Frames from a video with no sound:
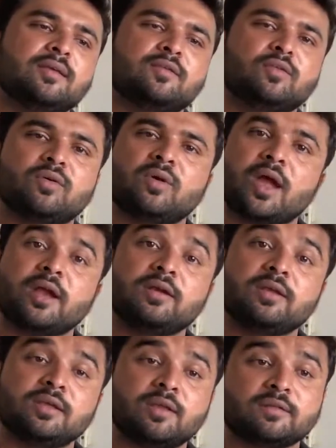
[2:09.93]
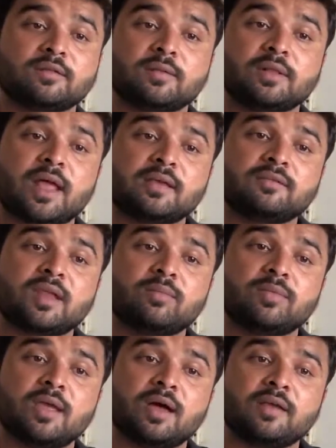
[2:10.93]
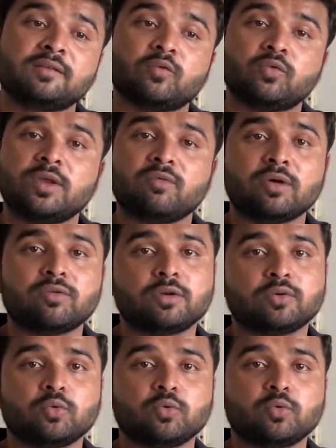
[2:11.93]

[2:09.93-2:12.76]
So, and yes, last time they asked only 1 or